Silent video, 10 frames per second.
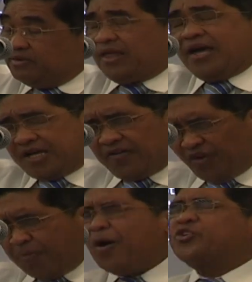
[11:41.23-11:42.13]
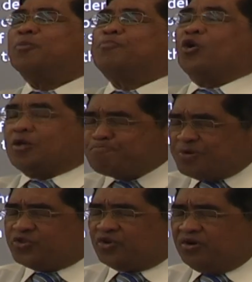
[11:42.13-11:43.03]
Thank God for Apostle Paul and
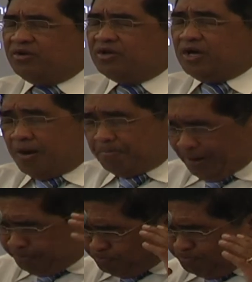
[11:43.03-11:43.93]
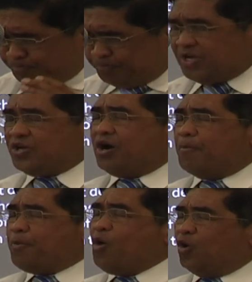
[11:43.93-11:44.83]
Peter, but
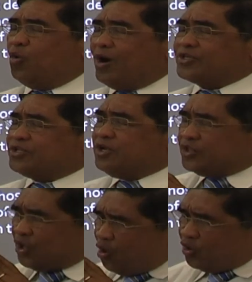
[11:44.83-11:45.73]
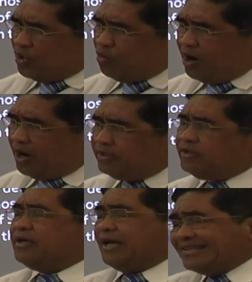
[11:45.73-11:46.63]
Paul was the only
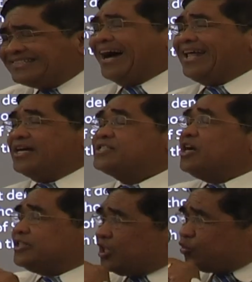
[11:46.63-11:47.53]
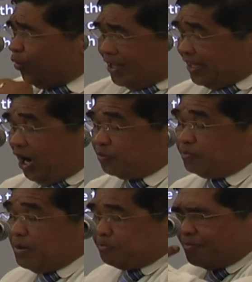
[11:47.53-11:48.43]
one in Silas that went
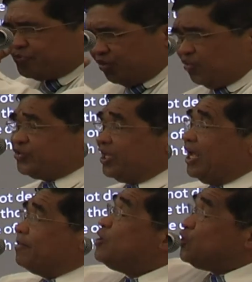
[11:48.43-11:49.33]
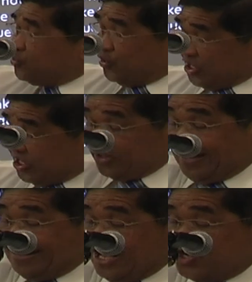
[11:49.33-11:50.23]
out from Jerusalem to the
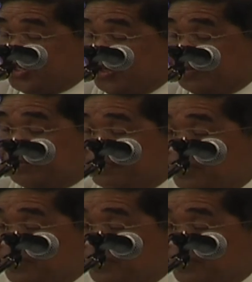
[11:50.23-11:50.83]
Gentile nation.